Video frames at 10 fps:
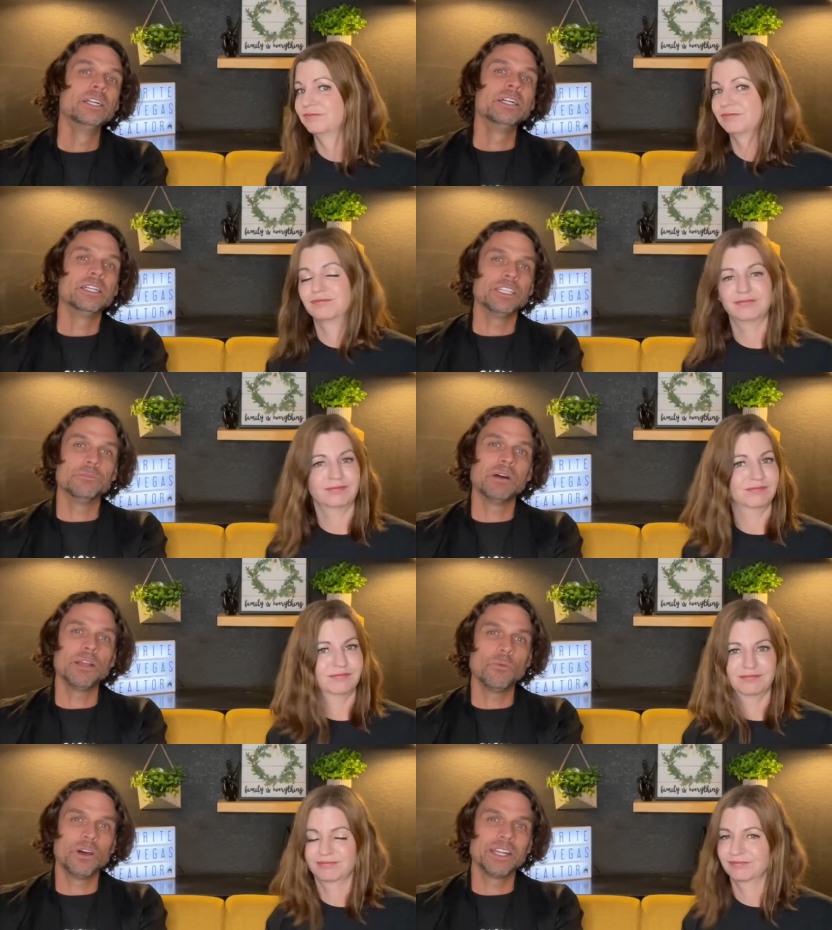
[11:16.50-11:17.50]
Speaker 1: You might
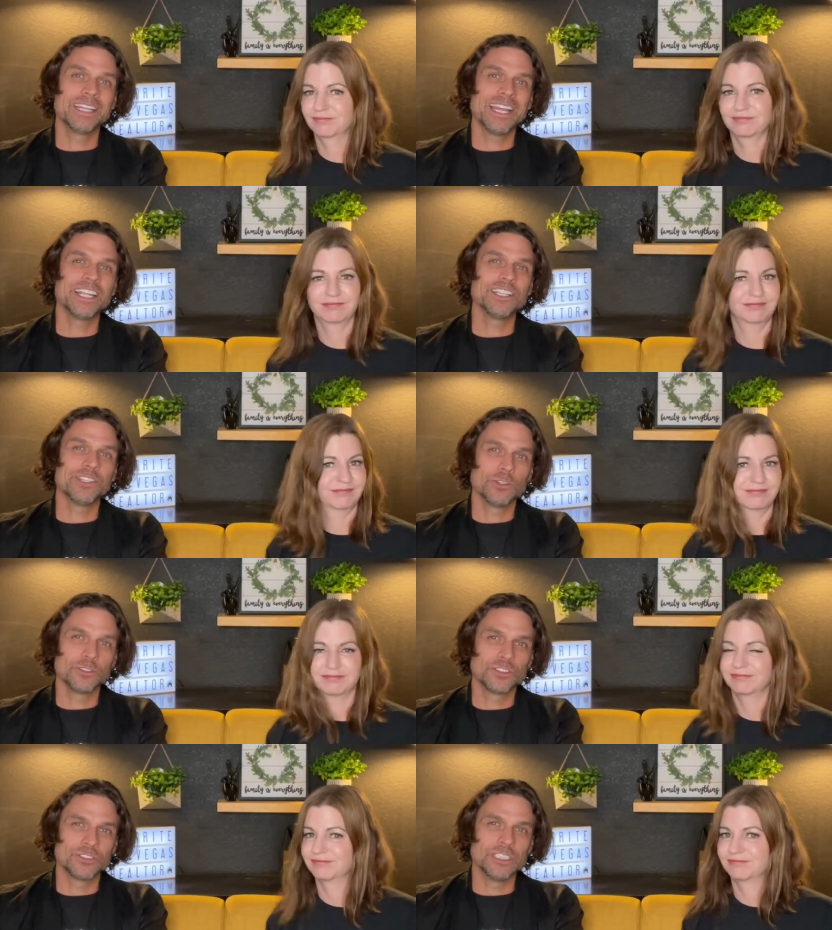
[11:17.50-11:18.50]
want to get
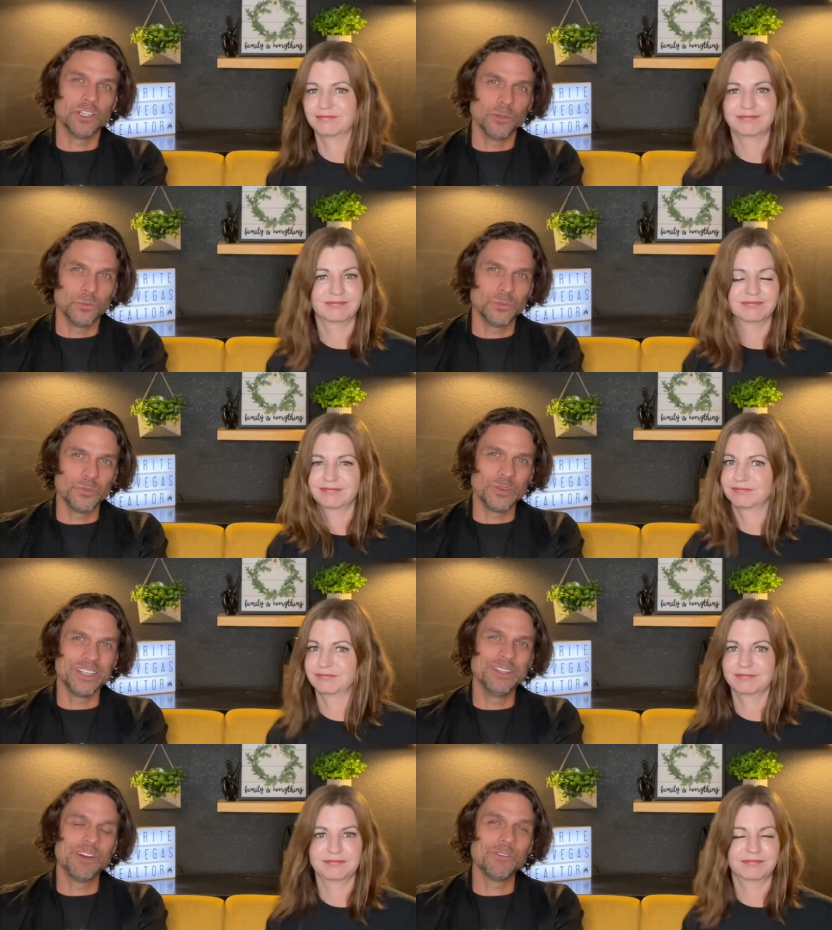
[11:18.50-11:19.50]
those, you know,
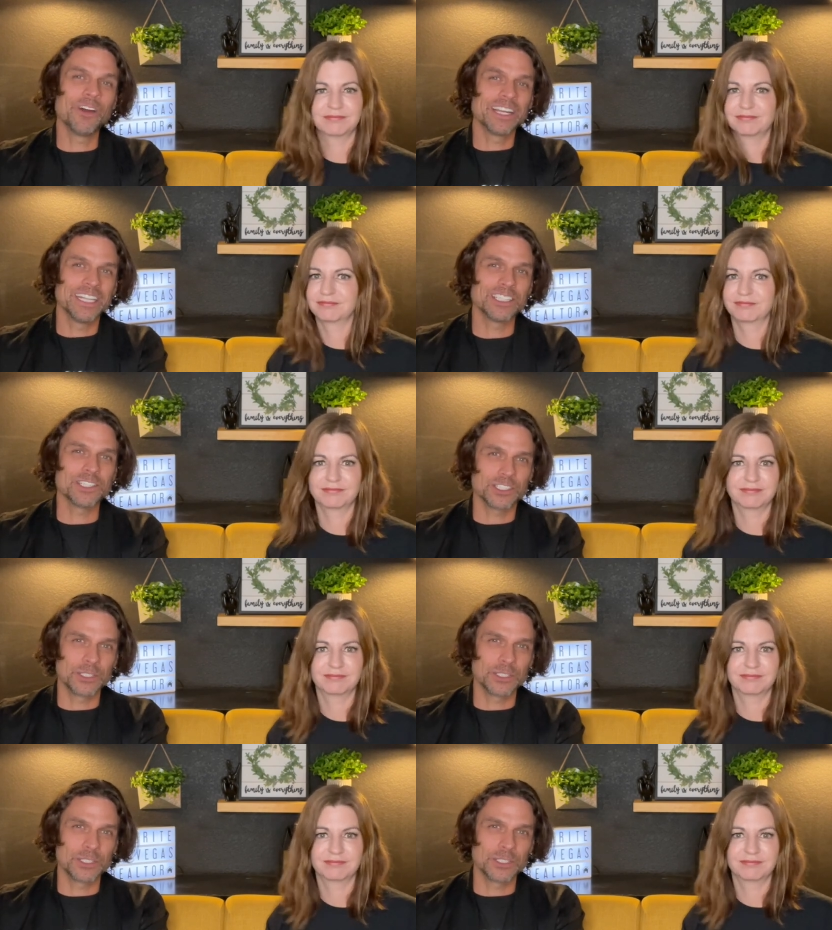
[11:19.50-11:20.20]
he might want to get some